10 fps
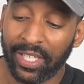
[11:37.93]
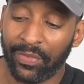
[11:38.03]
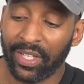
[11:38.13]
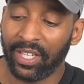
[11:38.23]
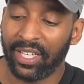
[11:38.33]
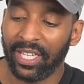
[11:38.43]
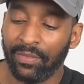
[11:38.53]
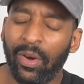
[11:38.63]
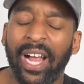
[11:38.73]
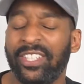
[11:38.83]
I think it could
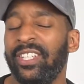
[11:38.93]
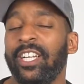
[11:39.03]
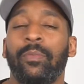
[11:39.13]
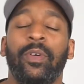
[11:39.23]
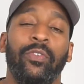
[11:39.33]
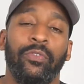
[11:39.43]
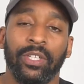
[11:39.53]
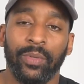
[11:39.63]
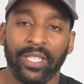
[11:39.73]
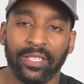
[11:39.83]
it could go
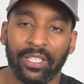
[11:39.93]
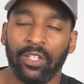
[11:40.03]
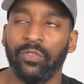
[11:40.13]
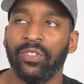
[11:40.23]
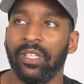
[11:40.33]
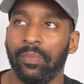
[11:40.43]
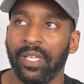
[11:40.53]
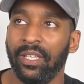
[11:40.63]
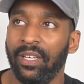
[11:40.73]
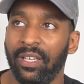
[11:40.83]
three ways. It could obviously
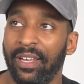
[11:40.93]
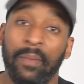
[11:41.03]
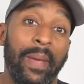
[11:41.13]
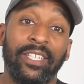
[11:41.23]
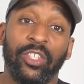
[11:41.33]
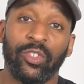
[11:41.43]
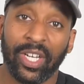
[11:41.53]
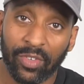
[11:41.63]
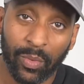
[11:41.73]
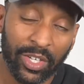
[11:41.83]
be an amazing
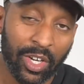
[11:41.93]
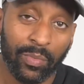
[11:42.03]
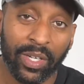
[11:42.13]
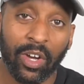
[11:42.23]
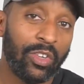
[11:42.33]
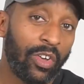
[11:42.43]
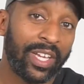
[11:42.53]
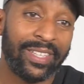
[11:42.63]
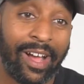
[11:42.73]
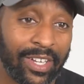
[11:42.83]
transfer window and we go lock
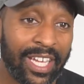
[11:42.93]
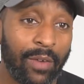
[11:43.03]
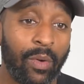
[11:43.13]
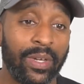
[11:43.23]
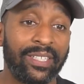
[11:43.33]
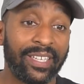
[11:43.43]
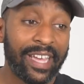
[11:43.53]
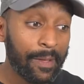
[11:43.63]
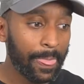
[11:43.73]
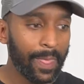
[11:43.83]
it down and get what we need to
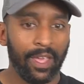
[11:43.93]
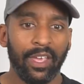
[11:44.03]
get.